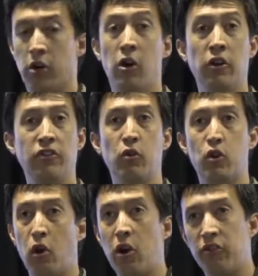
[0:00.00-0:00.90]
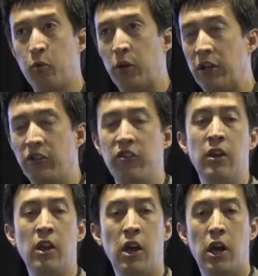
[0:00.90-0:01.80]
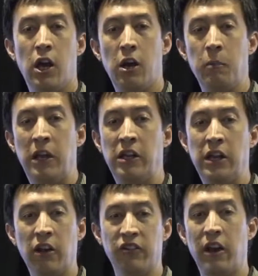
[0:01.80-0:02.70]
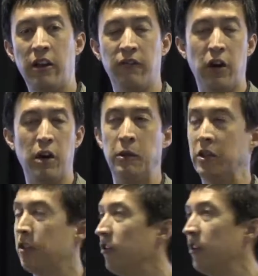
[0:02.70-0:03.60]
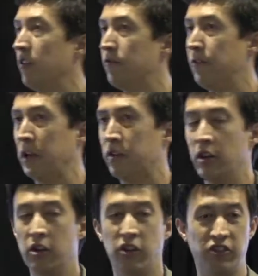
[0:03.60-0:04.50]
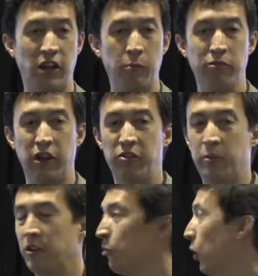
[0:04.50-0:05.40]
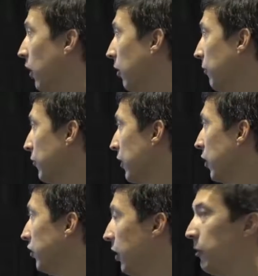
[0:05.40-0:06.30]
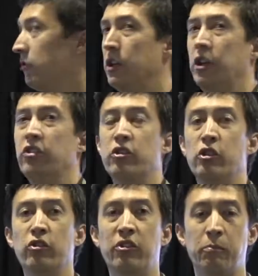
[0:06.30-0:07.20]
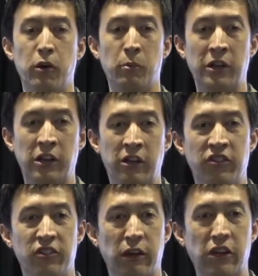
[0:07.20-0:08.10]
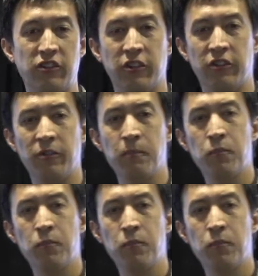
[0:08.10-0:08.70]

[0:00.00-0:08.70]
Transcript: Also crosswinds, and the outside environment doesn't affect the shot placement as well. Typically these are used in permanent installations.